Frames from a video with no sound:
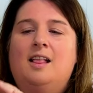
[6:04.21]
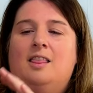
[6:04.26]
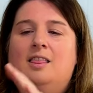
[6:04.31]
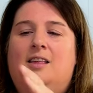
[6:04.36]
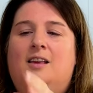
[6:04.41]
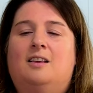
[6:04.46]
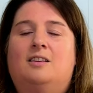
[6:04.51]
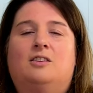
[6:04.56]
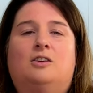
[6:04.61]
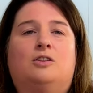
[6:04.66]

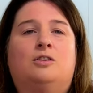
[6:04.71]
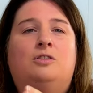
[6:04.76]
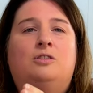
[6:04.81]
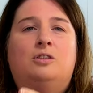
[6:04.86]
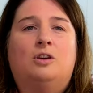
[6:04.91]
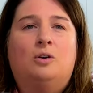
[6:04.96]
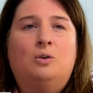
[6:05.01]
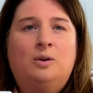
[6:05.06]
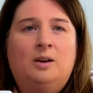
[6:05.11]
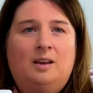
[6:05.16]
These are
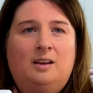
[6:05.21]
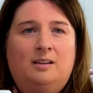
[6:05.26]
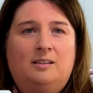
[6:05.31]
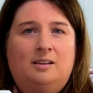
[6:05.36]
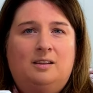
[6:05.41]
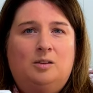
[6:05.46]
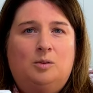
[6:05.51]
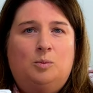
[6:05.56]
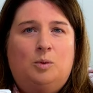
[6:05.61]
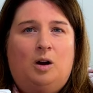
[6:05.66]
so
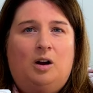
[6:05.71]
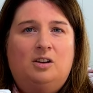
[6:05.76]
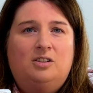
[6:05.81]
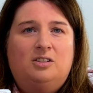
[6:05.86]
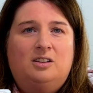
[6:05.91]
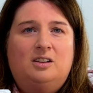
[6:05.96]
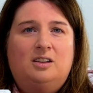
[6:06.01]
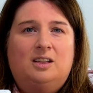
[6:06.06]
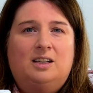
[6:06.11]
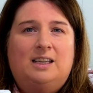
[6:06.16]
easy to
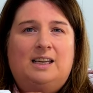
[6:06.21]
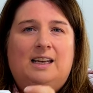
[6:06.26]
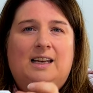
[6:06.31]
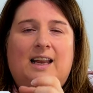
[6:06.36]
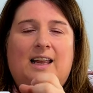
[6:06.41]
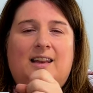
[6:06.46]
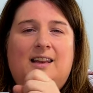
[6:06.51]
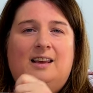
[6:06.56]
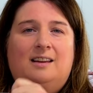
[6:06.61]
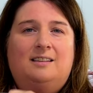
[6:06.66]
wash and clean,
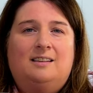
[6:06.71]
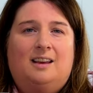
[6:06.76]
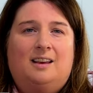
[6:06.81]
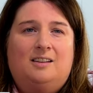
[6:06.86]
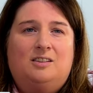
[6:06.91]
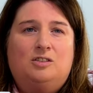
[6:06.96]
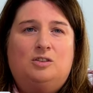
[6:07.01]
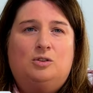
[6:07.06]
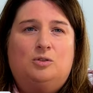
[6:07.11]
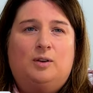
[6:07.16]
and they
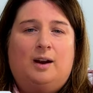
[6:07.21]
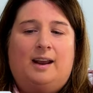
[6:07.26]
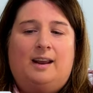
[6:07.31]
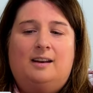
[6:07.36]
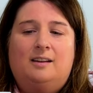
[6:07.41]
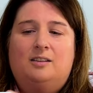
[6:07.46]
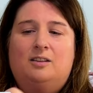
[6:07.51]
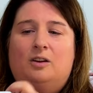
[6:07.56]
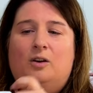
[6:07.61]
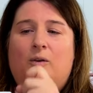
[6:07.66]
taste
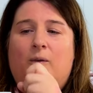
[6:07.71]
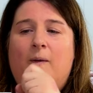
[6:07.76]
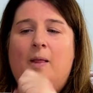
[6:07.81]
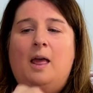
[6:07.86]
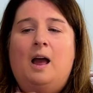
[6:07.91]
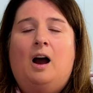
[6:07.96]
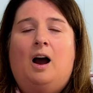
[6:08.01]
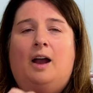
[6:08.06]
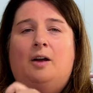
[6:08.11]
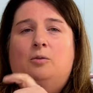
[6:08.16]
great. So
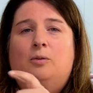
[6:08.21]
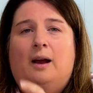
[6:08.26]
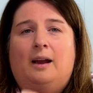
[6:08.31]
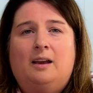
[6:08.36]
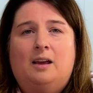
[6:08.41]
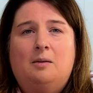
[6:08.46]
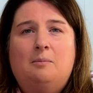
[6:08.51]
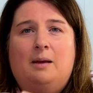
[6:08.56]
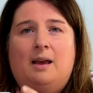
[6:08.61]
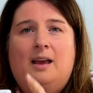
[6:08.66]
I
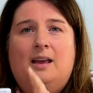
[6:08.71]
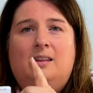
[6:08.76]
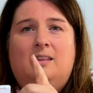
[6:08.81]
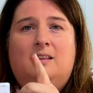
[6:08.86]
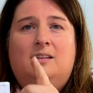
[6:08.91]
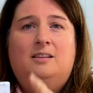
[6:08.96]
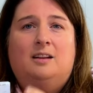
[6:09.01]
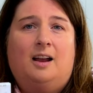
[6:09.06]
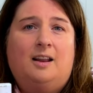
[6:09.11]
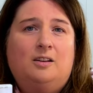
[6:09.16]
recommend
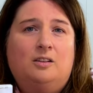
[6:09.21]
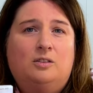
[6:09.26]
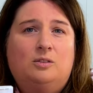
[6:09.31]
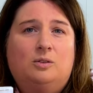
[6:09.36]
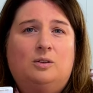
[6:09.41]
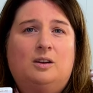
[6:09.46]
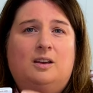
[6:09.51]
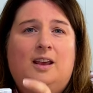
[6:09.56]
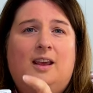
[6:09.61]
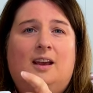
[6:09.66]
the
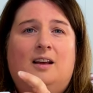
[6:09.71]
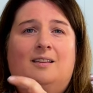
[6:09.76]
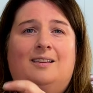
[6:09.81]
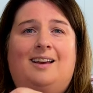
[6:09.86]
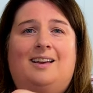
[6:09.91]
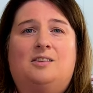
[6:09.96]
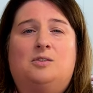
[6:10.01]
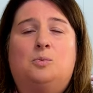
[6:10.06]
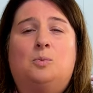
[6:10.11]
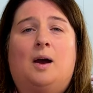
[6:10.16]
dinosaur kale
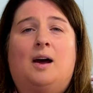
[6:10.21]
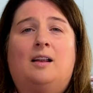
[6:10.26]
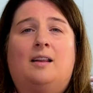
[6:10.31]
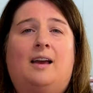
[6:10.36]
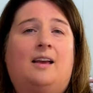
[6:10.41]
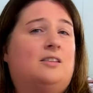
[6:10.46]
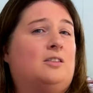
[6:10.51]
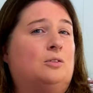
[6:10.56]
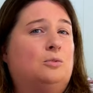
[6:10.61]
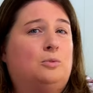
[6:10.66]
as well
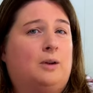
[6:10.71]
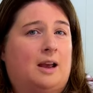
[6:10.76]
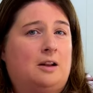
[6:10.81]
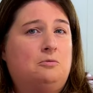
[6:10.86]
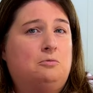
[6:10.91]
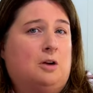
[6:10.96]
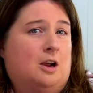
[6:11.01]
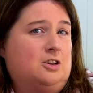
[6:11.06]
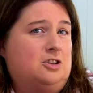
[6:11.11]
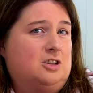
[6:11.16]
as a red
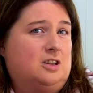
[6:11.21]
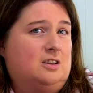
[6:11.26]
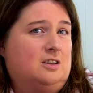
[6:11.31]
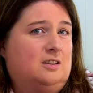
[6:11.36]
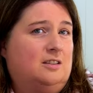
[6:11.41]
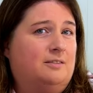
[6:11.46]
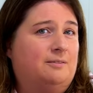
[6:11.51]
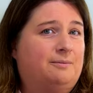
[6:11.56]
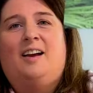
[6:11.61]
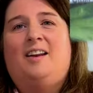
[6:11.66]

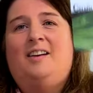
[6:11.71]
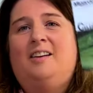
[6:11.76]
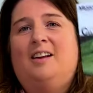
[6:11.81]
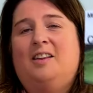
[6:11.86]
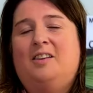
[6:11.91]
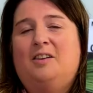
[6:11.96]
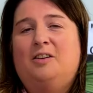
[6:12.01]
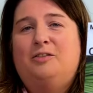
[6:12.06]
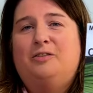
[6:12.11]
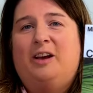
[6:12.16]
Russian.
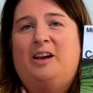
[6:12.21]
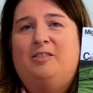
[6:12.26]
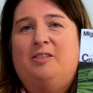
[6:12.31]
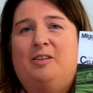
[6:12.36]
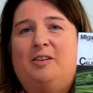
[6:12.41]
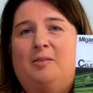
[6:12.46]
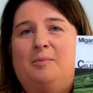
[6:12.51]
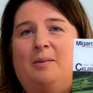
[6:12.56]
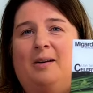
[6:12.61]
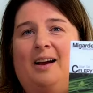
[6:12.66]
Another
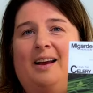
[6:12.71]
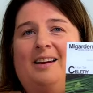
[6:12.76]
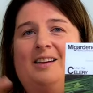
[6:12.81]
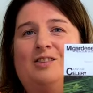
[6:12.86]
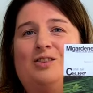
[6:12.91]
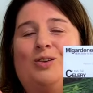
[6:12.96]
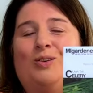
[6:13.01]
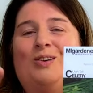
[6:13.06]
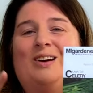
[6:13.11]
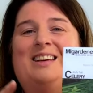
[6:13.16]
favorite of mine
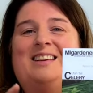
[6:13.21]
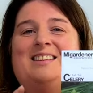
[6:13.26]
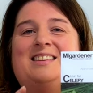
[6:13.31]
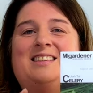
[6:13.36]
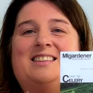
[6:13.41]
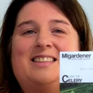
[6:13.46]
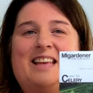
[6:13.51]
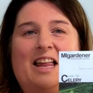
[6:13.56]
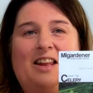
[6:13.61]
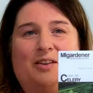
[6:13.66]
is growing
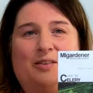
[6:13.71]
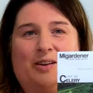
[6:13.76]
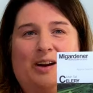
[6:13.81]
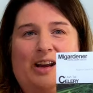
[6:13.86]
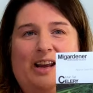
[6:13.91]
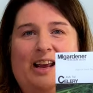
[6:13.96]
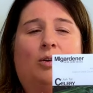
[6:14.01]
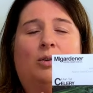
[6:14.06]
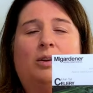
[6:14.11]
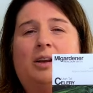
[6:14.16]

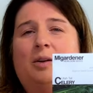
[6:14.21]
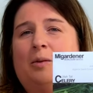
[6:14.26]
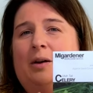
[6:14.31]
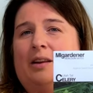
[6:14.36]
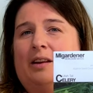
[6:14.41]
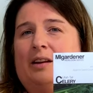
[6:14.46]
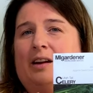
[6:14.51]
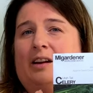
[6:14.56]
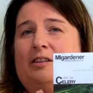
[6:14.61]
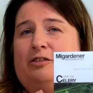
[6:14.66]
celery. Only one
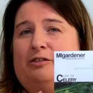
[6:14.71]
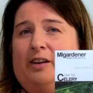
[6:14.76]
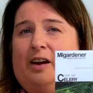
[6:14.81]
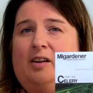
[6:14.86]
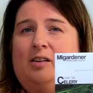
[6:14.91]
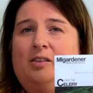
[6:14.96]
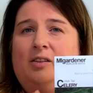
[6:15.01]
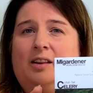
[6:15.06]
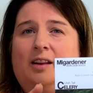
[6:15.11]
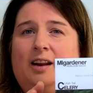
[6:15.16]
that I
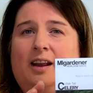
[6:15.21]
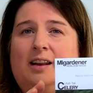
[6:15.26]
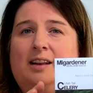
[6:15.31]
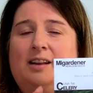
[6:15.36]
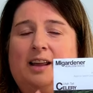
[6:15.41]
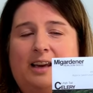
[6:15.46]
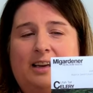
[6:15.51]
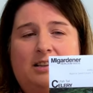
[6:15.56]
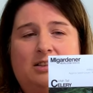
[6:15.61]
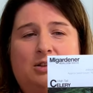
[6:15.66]
found that I
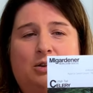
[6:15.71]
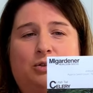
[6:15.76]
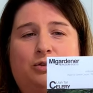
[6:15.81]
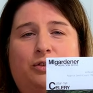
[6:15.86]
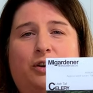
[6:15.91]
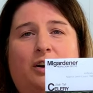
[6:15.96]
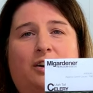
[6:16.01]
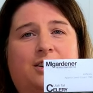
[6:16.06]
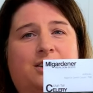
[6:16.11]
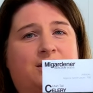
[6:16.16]
like so
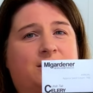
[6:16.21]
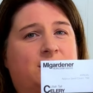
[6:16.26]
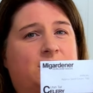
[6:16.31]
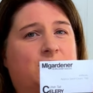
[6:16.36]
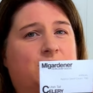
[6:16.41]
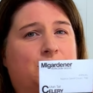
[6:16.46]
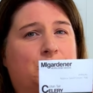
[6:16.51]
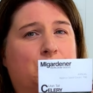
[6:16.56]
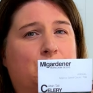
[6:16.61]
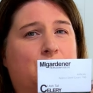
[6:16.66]
far is
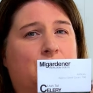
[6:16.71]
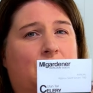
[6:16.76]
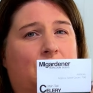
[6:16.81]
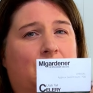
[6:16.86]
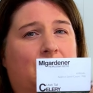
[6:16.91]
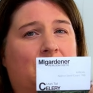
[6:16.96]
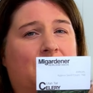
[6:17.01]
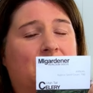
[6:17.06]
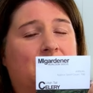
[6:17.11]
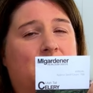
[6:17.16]

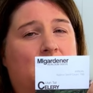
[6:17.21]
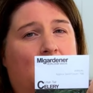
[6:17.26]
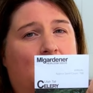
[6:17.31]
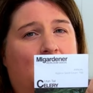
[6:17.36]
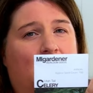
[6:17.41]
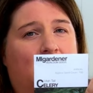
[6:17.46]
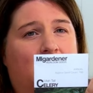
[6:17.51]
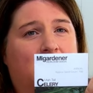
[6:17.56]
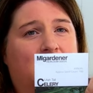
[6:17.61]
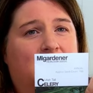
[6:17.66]
Utah
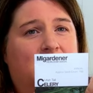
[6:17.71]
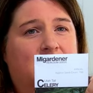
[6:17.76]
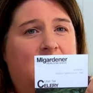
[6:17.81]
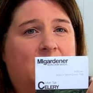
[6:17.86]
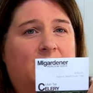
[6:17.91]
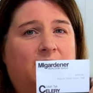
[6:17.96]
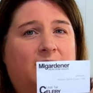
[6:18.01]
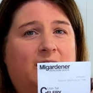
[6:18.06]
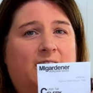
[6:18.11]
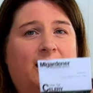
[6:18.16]
tall
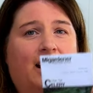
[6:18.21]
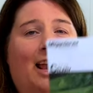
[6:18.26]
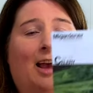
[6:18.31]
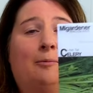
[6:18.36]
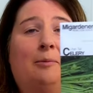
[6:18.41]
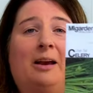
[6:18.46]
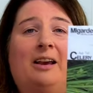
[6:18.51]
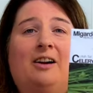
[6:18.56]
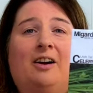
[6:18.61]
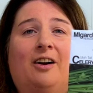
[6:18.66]
celery.
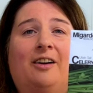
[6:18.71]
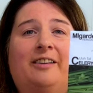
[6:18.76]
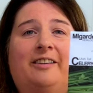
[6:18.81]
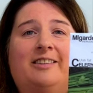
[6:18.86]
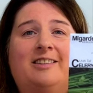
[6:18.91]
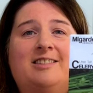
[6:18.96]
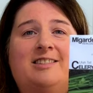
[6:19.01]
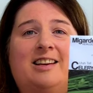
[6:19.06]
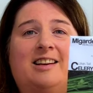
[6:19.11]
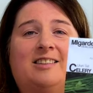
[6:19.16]

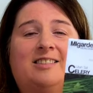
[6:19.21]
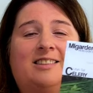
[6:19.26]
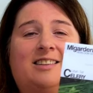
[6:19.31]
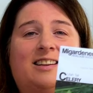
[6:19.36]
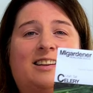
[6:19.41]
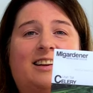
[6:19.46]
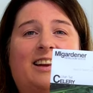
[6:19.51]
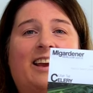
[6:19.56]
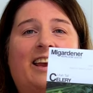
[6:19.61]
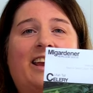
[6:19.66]
MIgardener sells it.